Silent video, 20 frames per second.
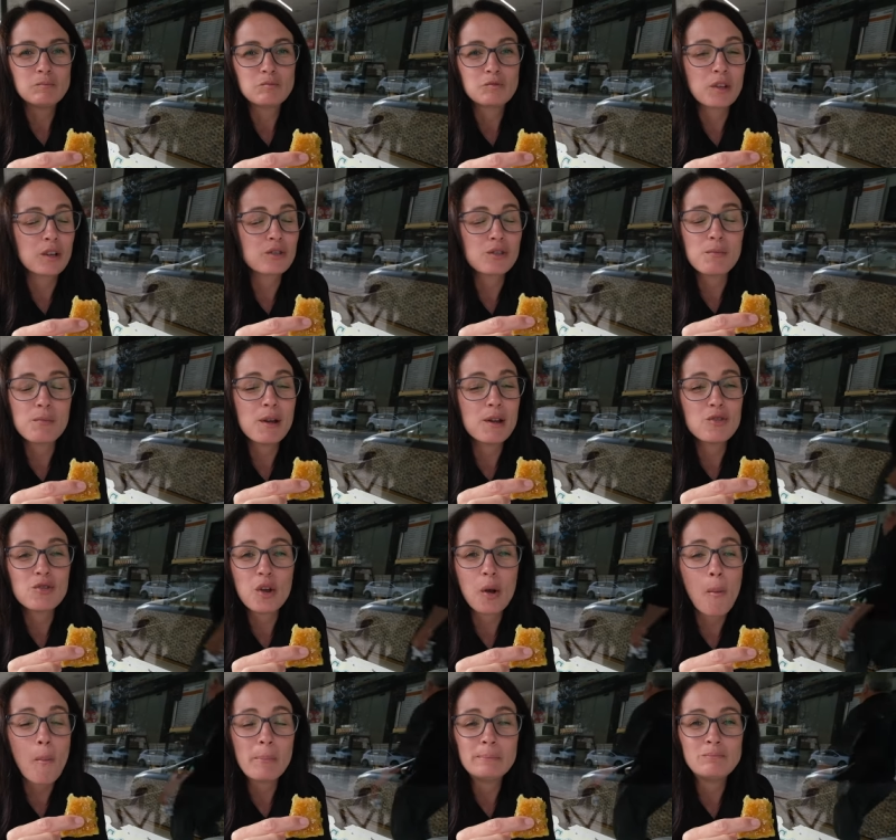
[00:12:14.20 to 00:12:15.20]
It was
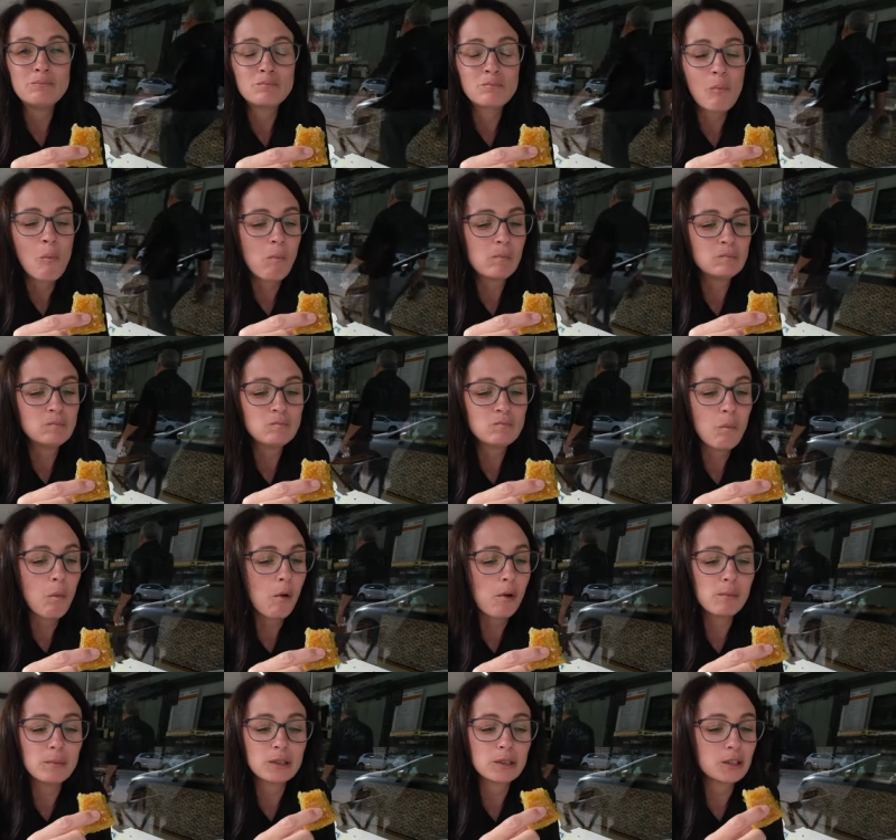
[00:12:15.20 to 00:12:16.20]
amazing.
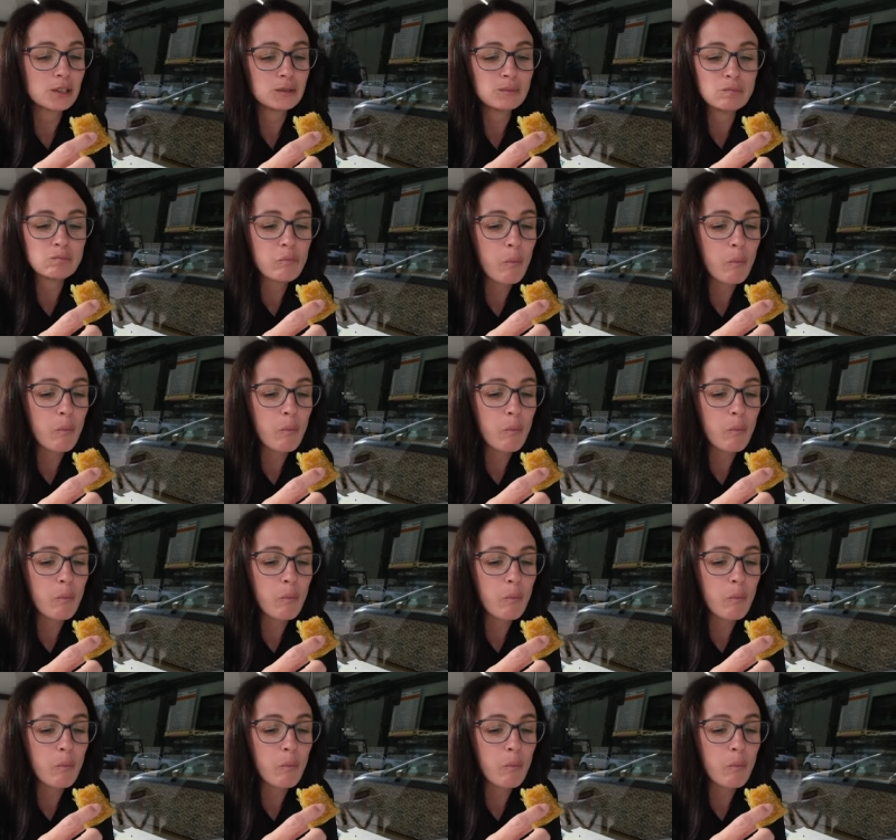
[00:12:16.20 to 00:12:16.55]
Oh my god.